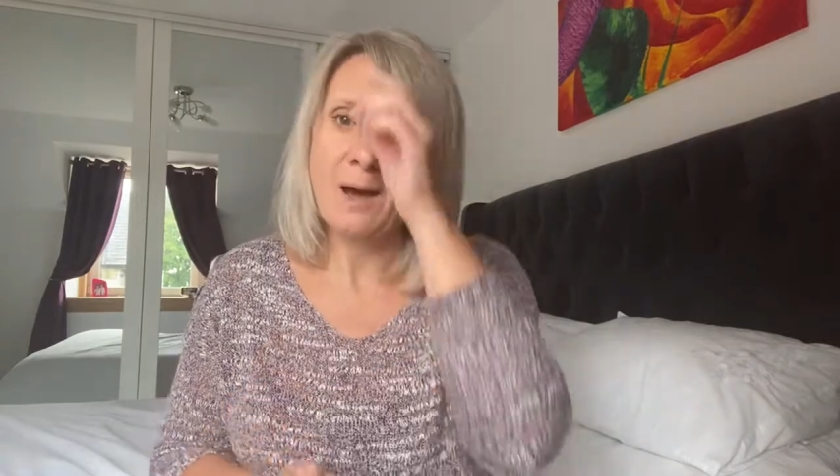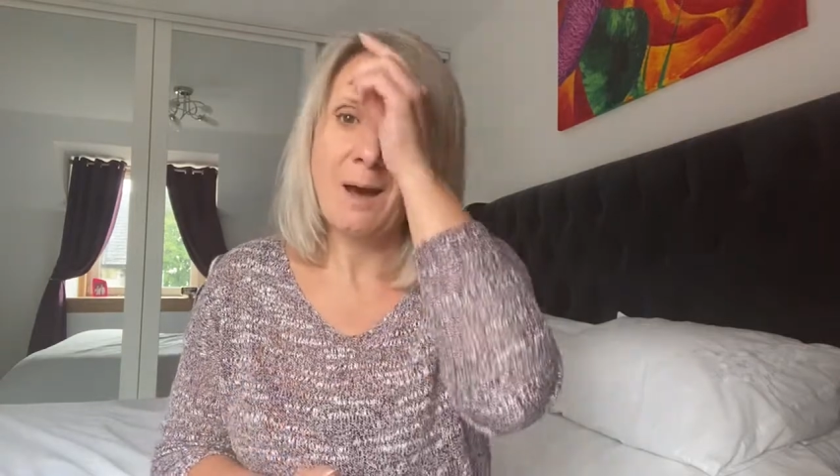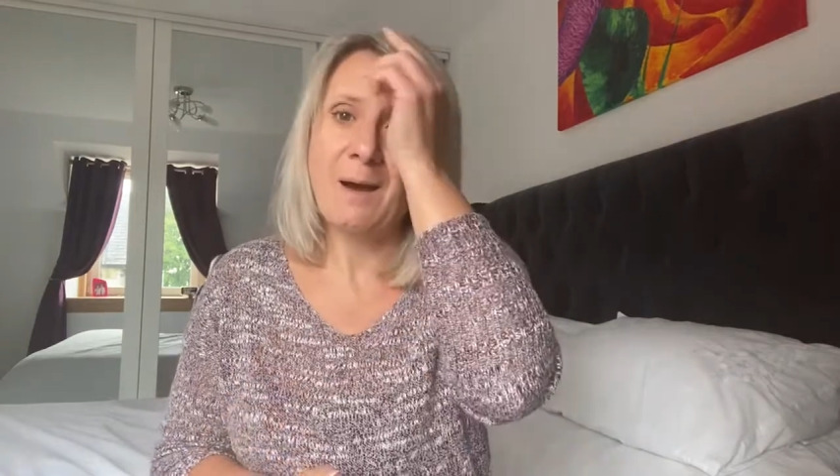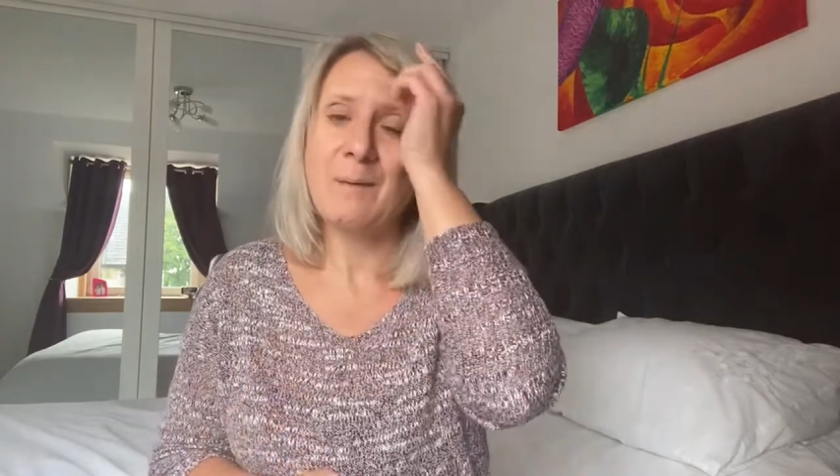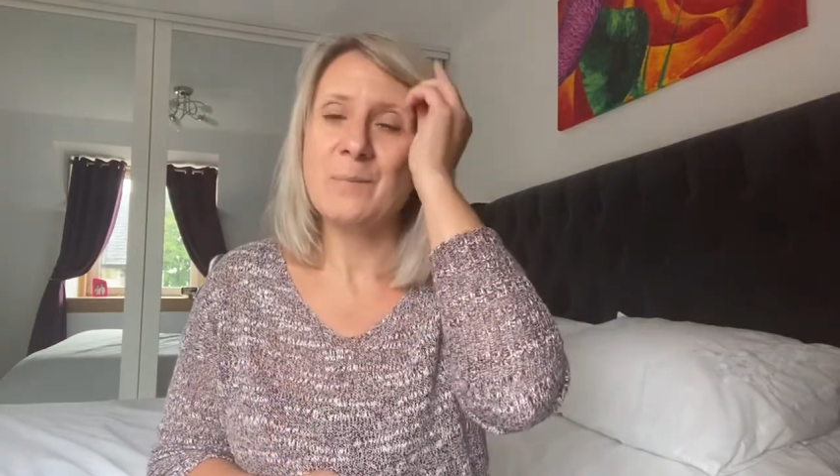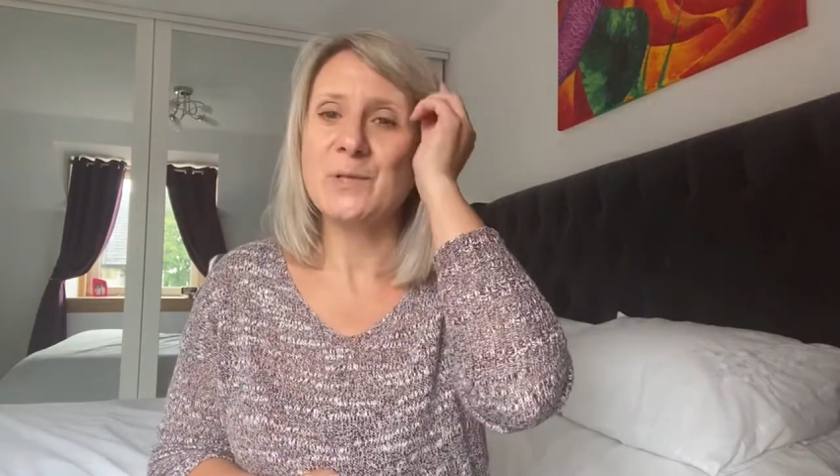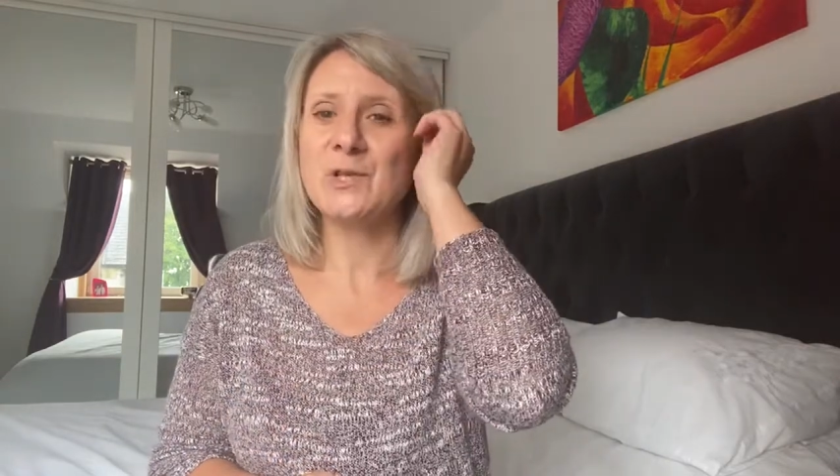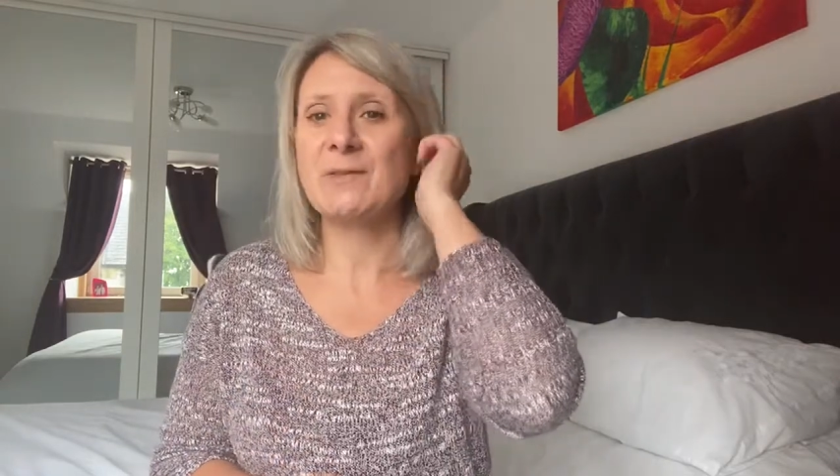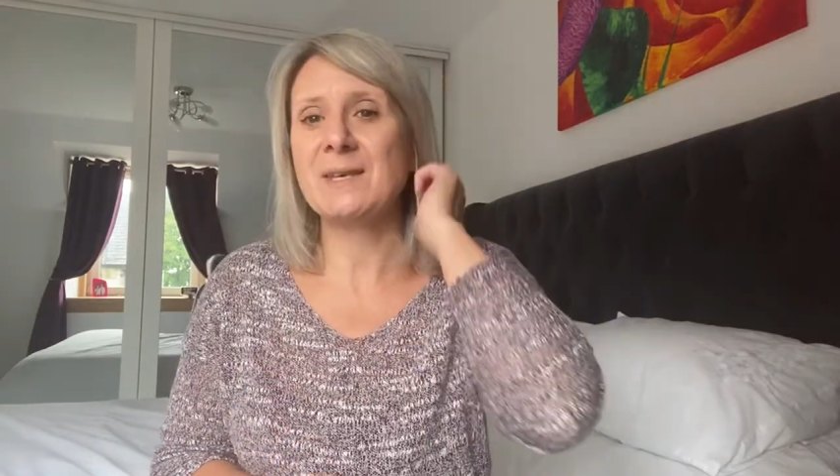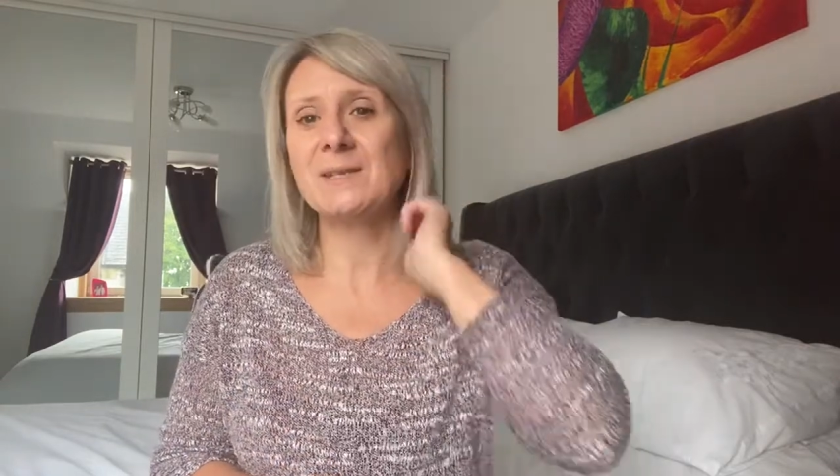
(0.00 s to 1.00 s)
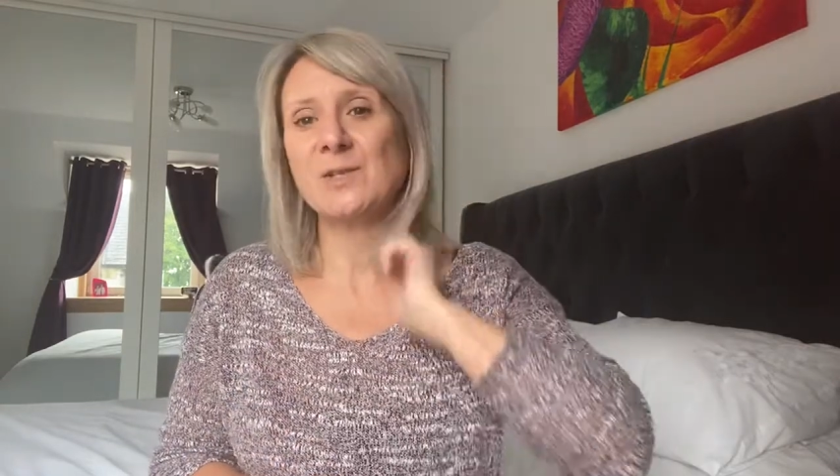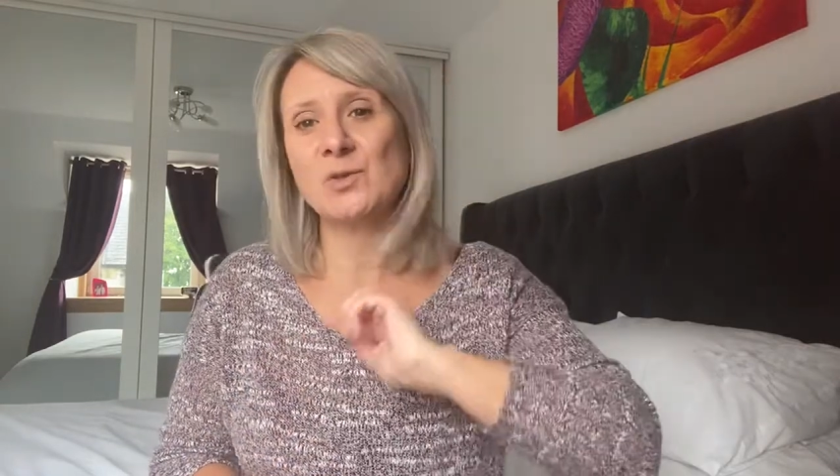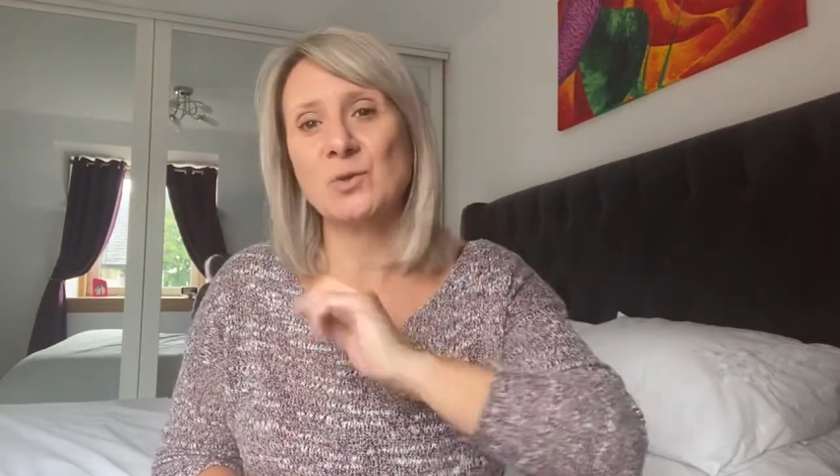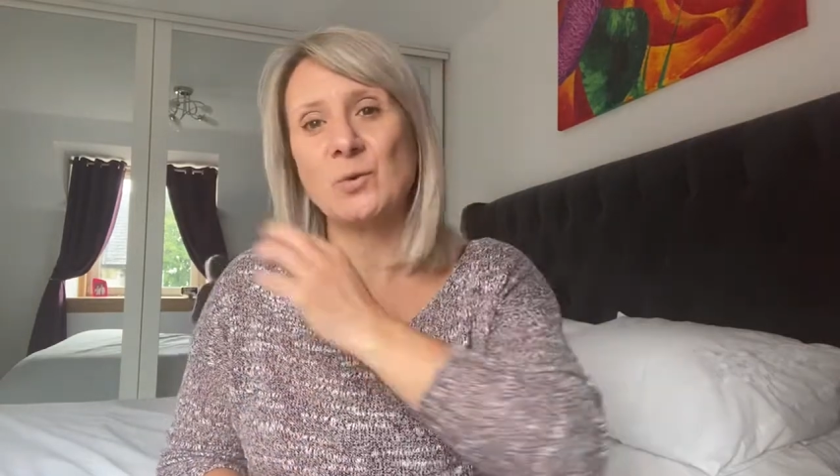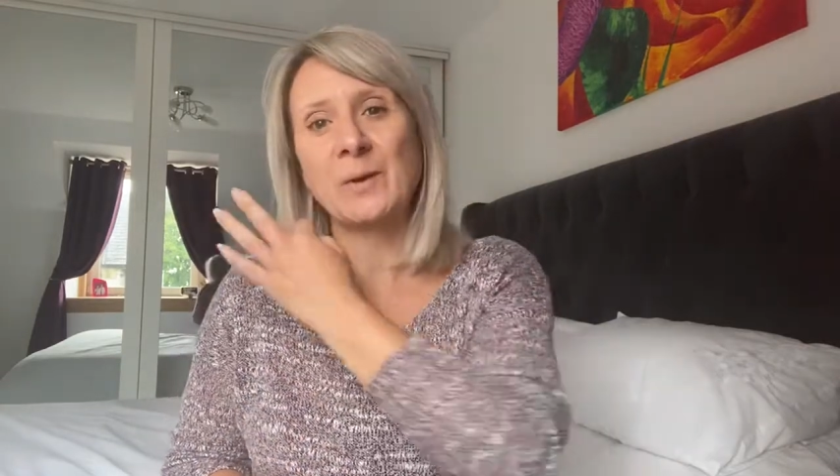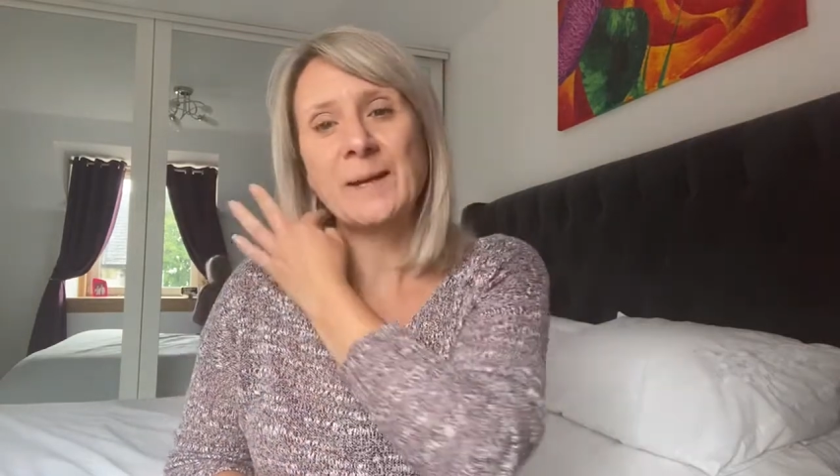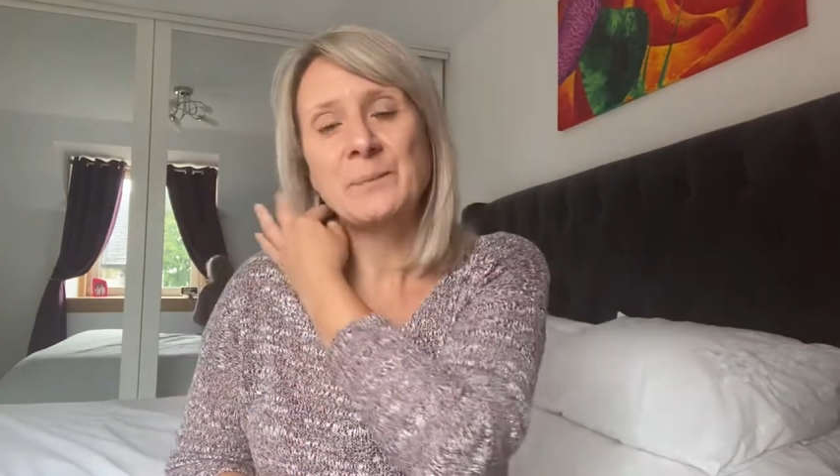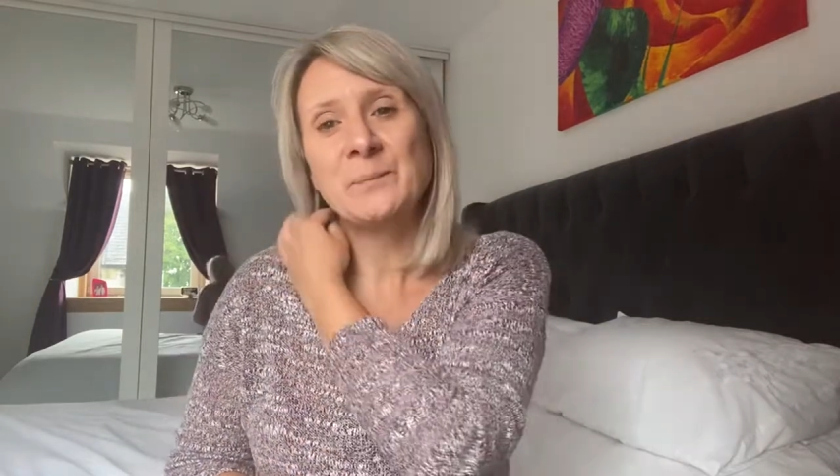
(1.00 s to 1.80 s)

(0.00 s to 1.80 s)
to this story.